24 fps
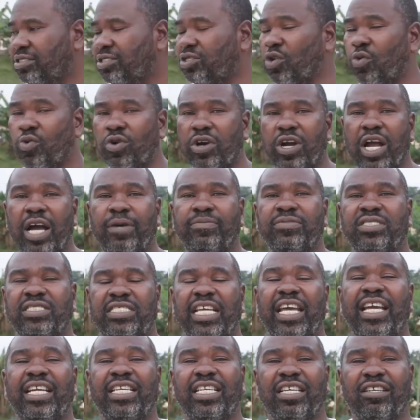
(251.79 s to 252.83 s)
So where I'm
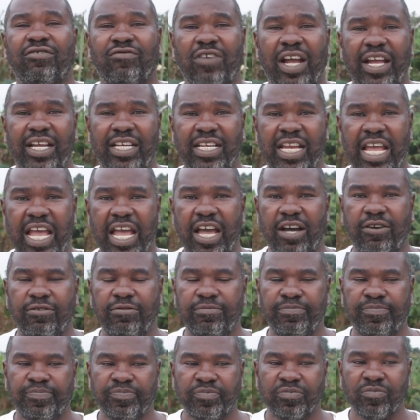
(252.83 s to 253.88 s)
standing right now
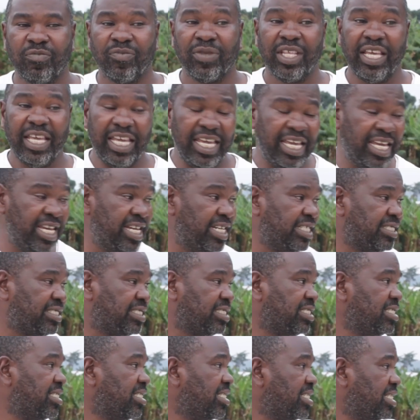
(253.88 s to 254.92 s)
is
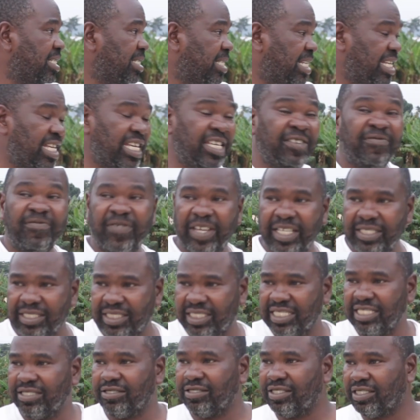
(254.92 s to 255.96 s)
the event
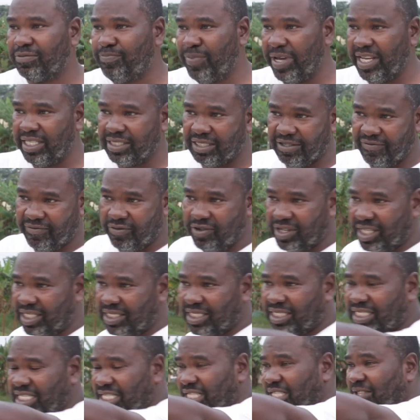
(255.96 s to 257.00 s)
center space. If you can
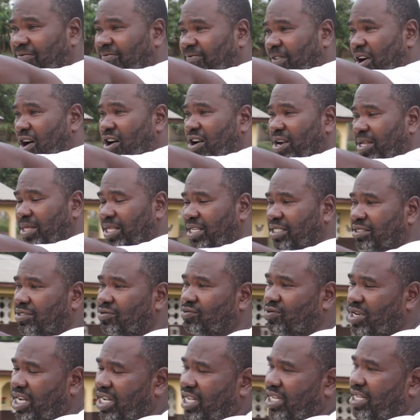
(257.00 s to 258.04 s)
see as far this
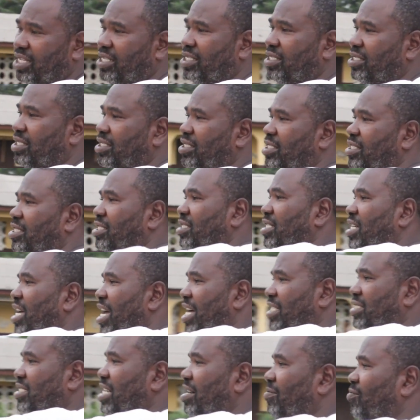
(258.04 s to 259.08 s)
way
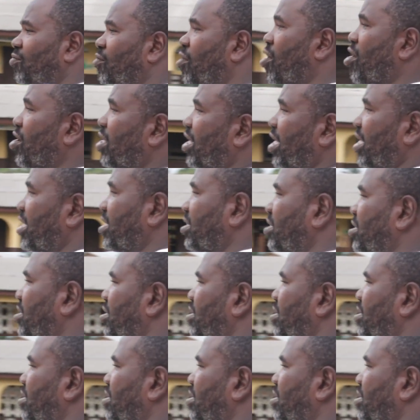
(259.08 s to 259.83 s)
as I'm walking,